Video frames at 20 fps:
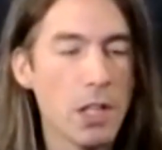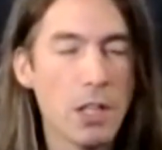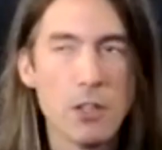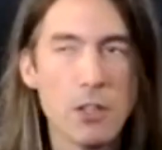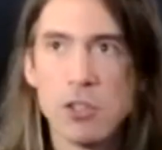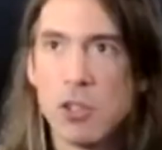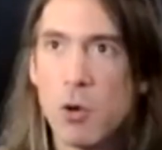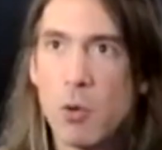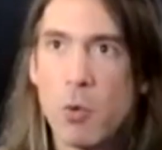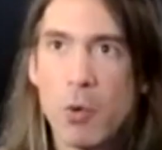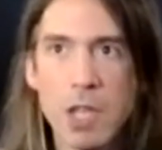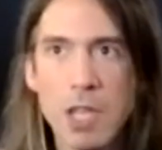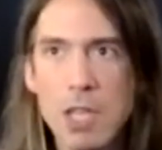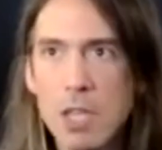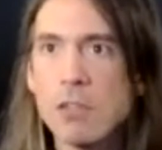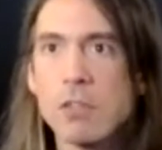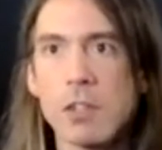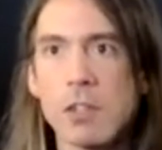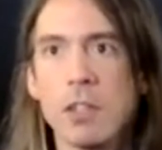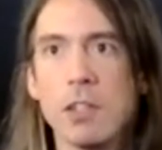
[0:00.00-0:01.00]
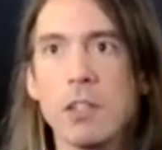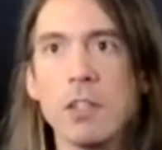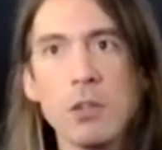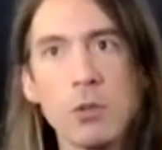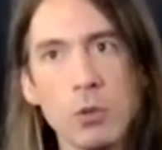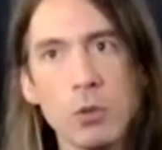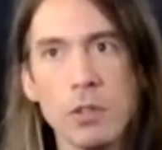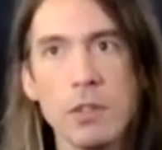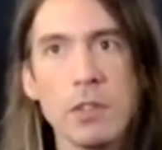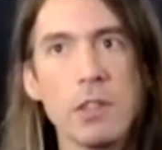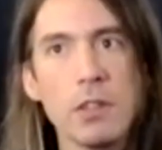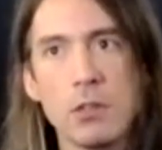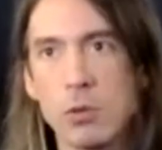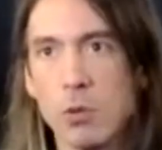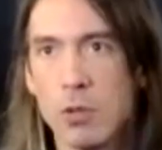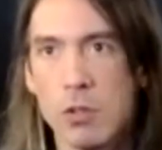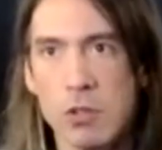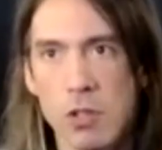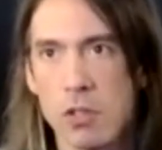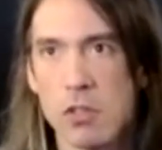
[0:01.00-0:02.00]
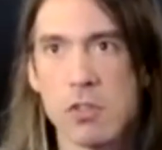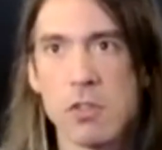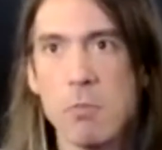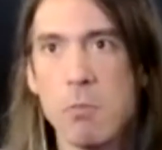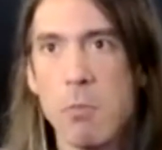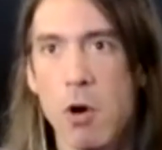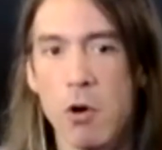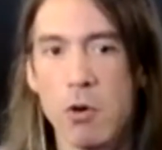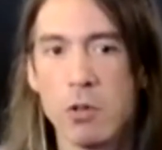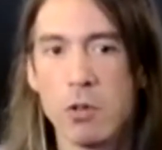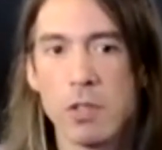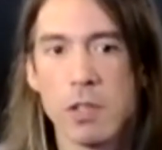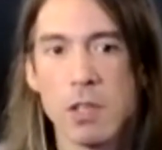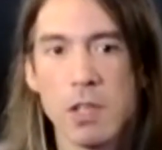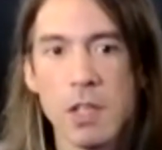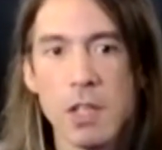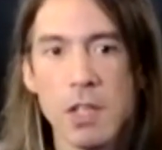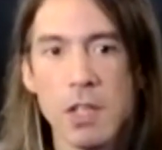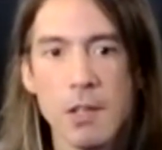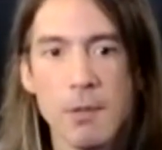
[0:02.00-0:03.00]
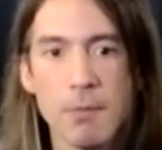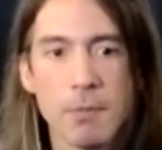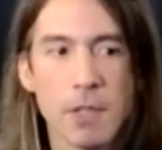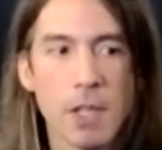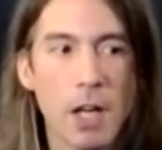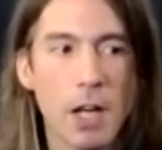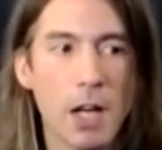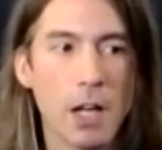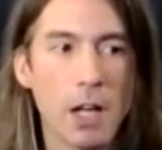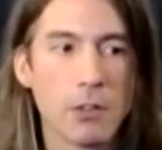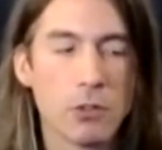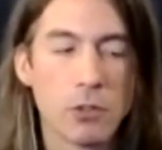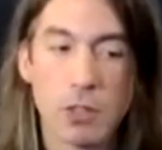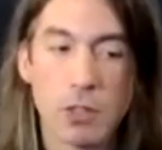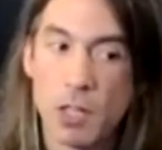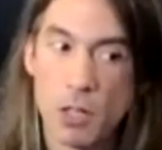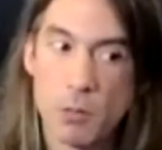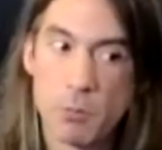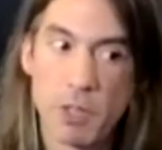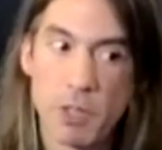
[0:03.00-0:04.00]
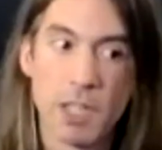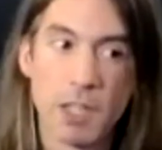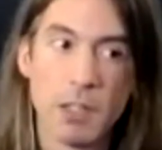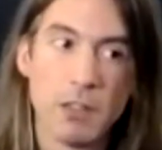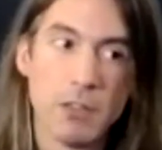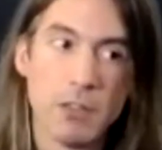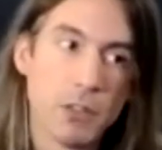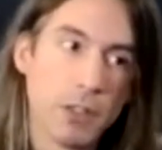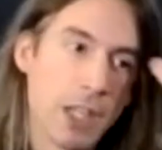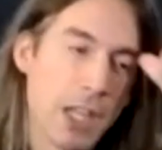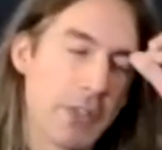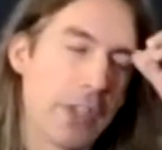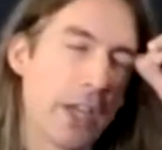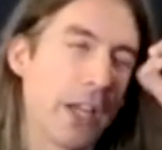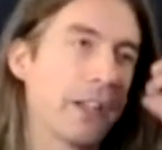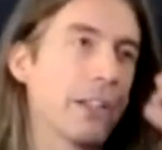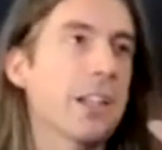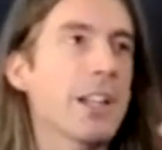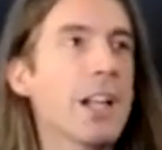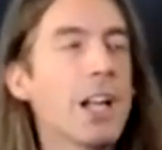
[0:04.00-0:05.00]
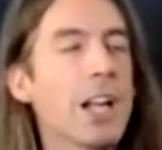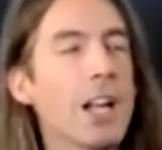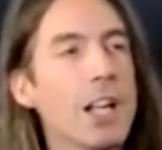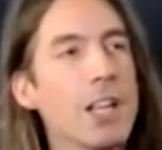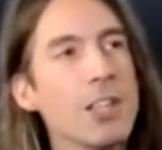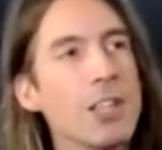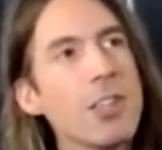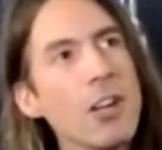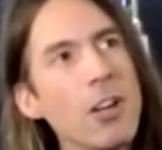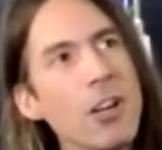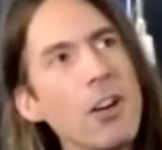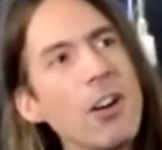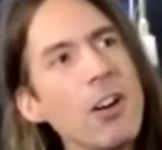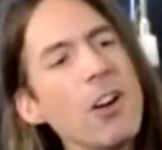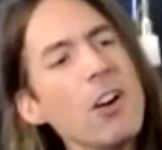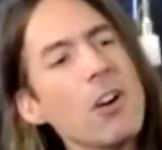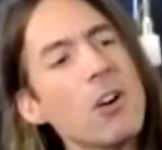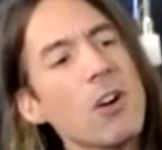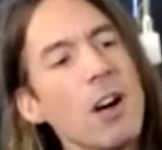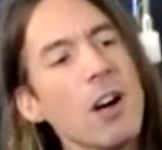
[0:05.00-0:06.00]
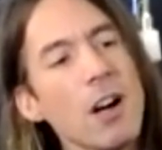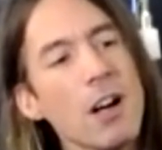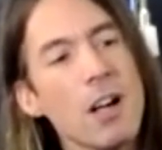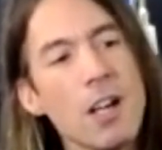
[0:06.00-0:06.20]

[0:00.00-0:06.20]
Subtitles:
So either you will need to adjust the mode to curbing to get that you,